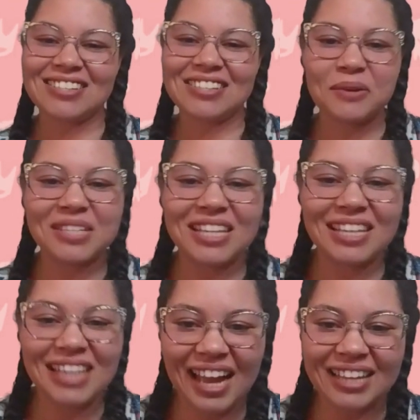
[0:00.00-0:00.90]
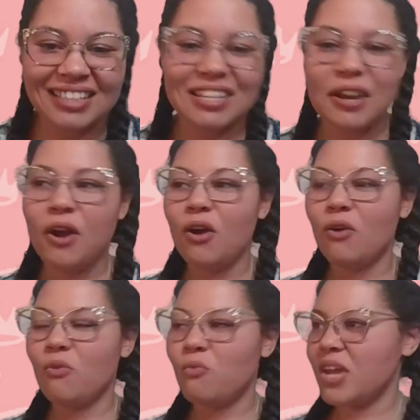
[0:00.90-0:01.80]
So tonight
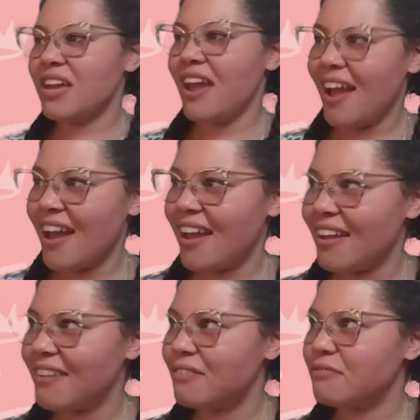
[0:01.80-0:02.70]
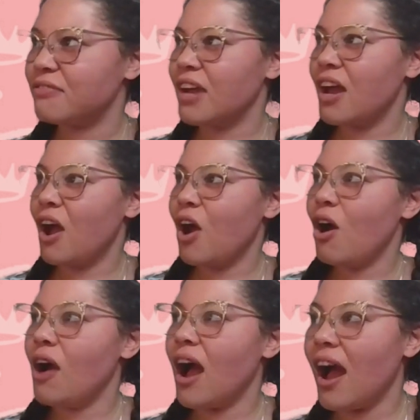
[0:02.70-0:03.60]
we have
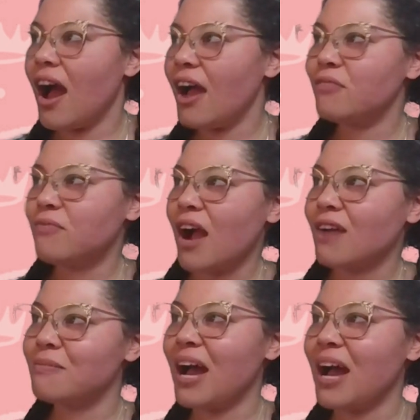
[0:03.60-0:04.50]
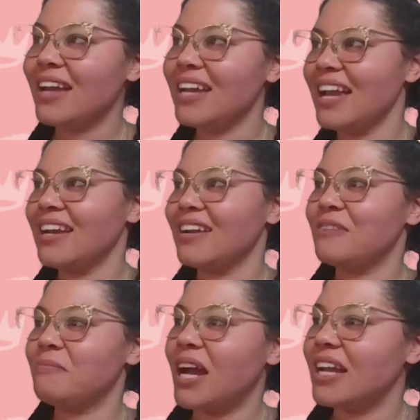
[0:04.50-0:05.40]
I Rock My
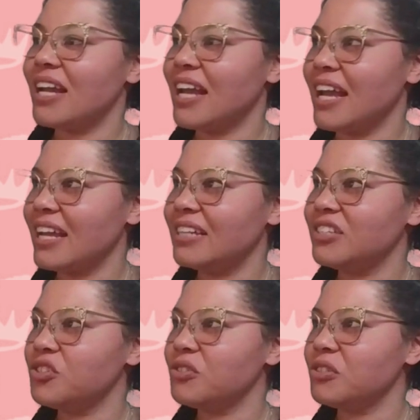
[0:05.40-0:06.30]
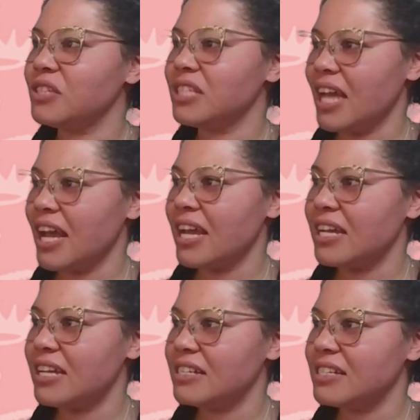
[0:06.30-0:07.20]
Hair by Angel
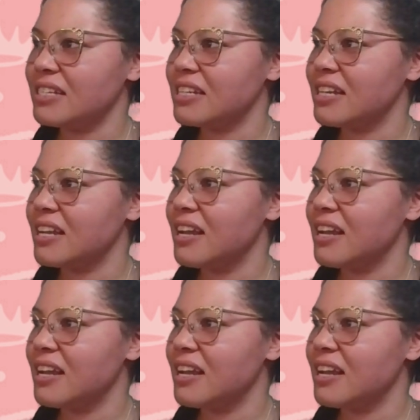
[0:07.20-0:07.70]
Tate.